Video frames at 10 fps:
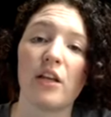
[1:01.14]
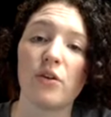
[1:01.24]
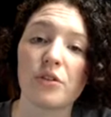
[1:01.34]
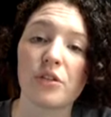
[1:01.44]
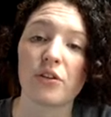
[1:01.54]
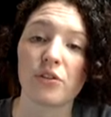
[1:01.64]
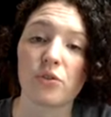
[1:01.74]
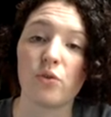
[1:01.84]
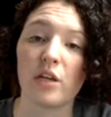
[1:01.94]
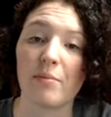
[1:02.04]
using your
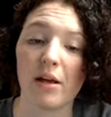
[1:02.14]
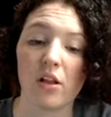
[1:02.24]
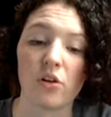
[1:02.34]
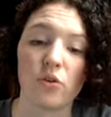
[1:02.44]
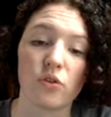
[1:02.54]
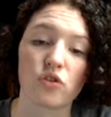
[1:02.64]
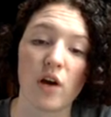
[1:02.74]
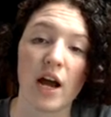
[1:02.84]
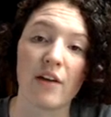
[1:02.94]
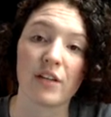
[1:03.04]
school email on Google
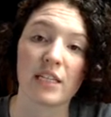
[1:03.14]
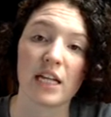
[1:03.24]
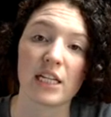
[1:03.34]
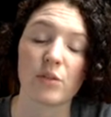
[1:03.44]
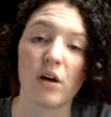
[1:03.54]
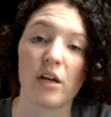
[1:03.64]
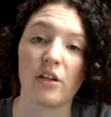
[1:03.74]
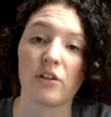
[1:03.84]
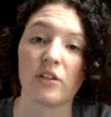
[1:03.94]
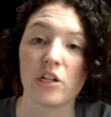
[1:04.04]
Drive, because that's what
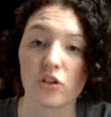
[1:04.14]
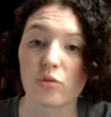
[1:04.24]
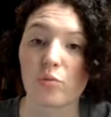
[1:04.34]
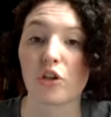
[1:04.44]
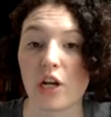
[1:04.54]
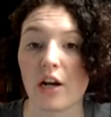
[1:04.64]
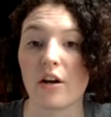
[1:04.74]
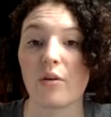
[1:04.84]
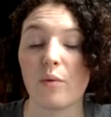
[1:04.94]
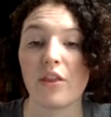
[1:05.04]
your teachers will
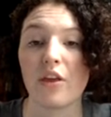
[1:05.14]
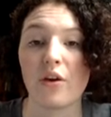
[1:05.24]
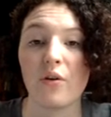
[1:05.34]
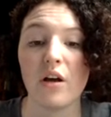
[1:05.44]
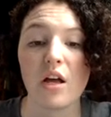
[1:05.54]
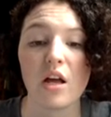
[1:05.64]
share with you